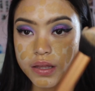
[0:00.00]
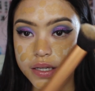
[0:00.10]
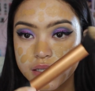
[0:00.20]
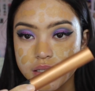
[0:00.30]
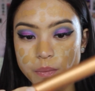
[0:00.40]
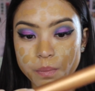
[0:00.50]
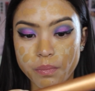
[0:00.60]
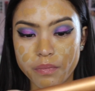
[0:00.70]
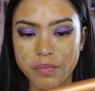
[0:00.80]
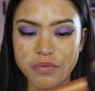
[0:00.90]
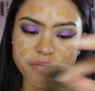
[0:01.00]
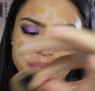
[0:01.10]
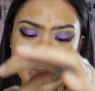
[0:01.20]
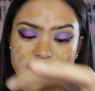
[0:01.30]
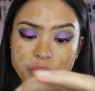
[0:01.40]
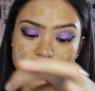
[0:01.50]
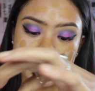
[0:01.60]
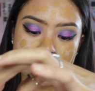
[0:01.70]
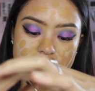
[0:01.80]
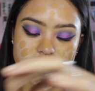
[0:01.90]
This powder
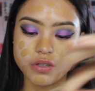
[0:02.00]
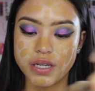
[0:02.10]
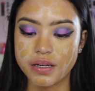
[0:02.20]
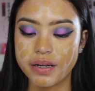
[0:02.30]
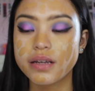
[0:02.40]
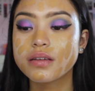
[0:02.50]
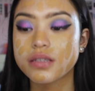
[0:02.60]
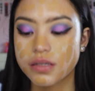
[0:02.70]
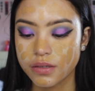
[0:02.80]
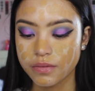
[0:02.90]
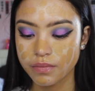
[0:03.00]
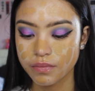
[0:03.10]
brush by Real Techniques,